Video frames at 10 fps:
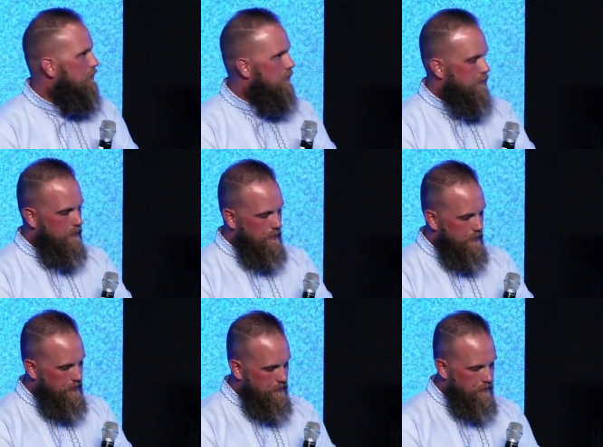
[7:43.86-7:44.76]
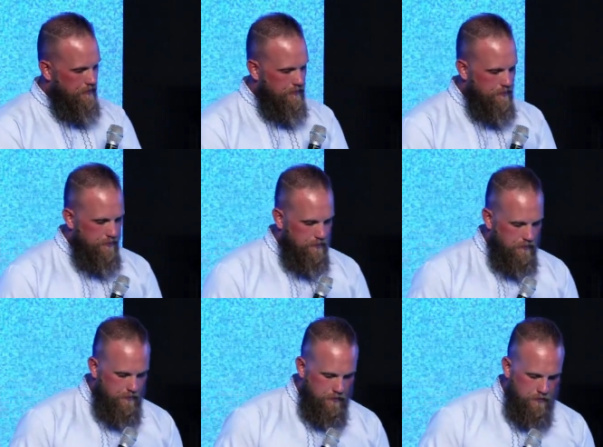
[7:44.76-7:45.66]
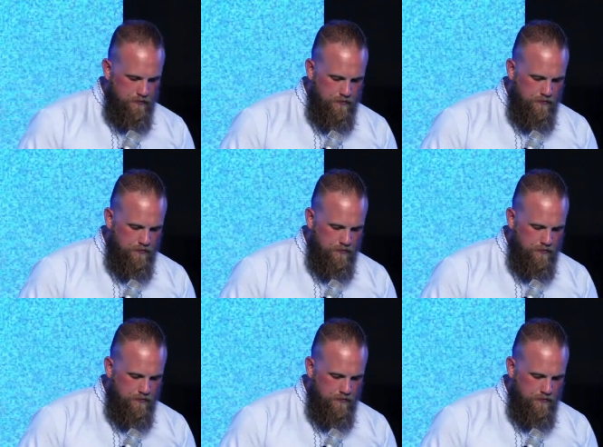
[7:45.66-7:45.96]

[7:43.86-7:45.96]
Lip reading: (no one is talking)